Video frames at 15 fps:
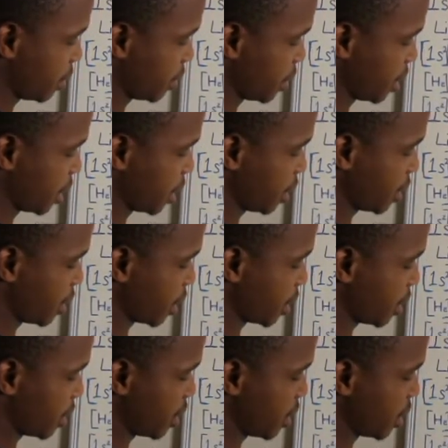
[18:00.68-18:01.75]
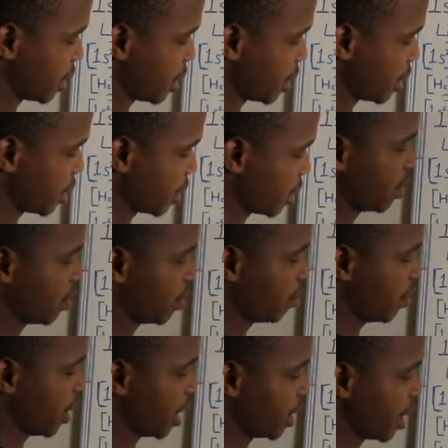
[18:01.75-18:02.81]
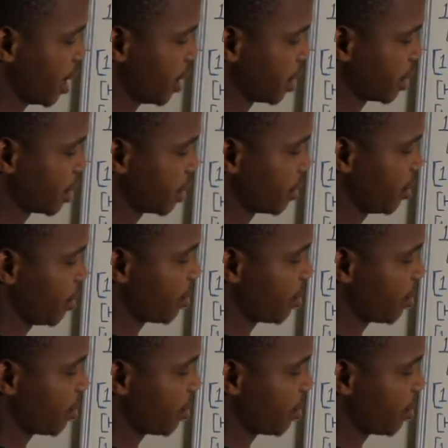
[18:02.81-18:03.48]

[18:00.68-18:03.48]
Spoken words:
which is transition metals, you